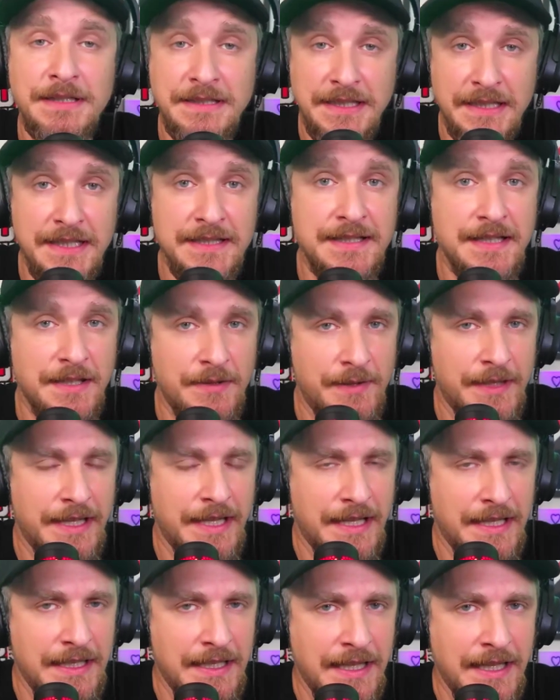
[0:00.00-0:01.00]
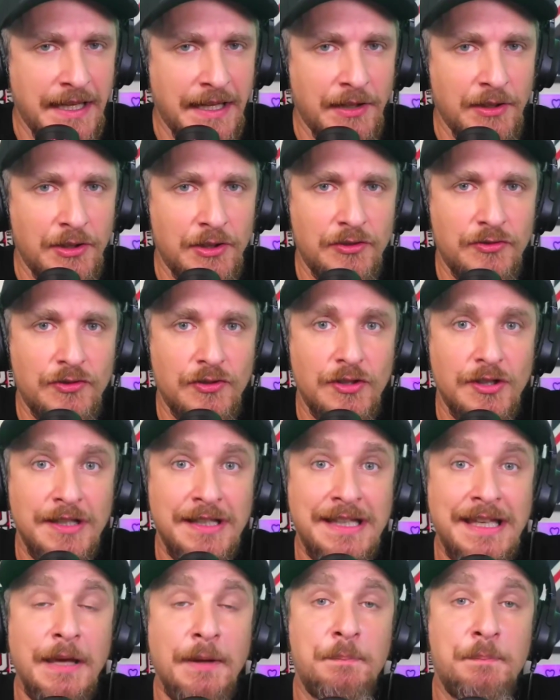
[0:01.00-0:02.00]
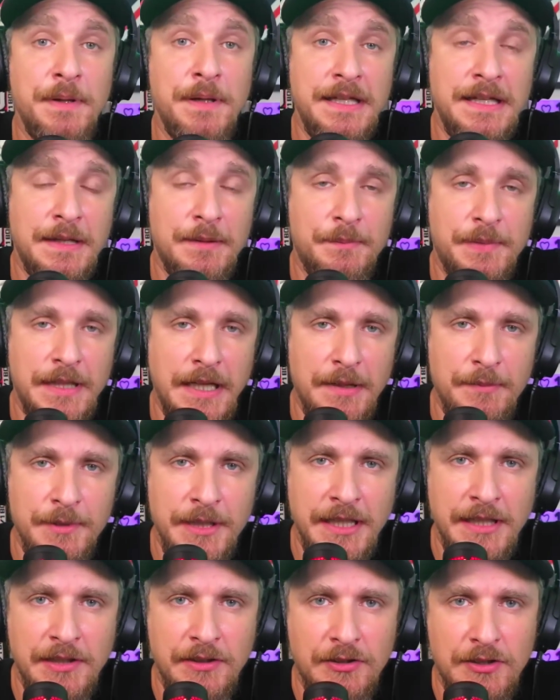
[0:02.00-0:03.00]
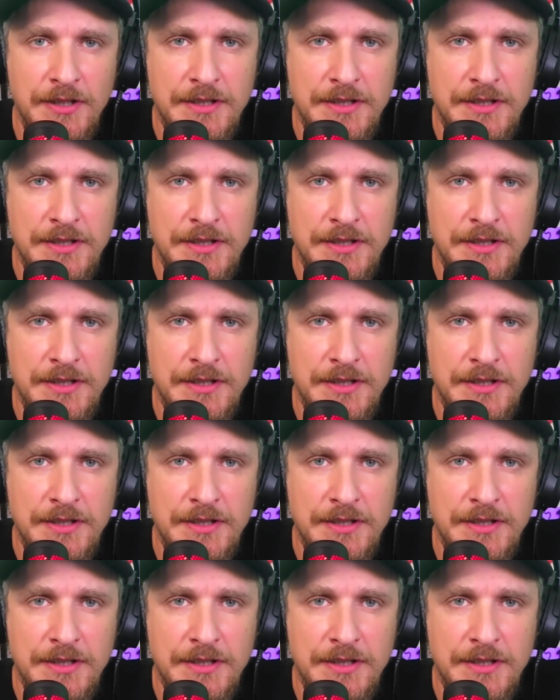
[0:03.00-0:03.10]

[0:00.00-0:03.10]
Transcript: in reading your comments. Well, what are your expectations for